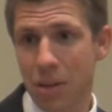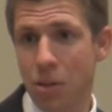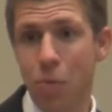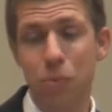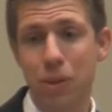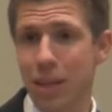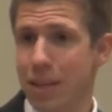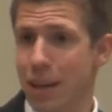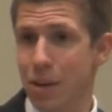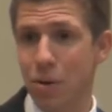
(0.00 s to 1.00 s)
Don't
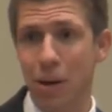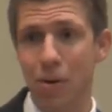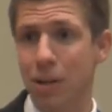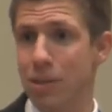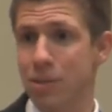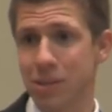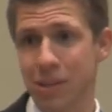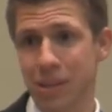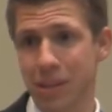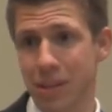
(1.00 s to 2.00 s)
think that in your arrogance.
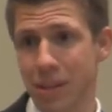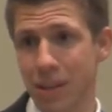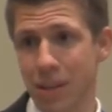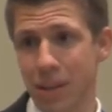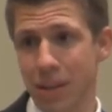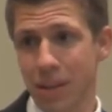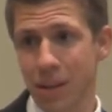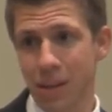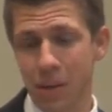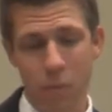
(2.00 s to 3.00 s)

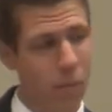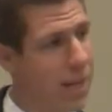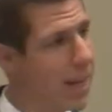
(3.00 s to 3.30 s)
We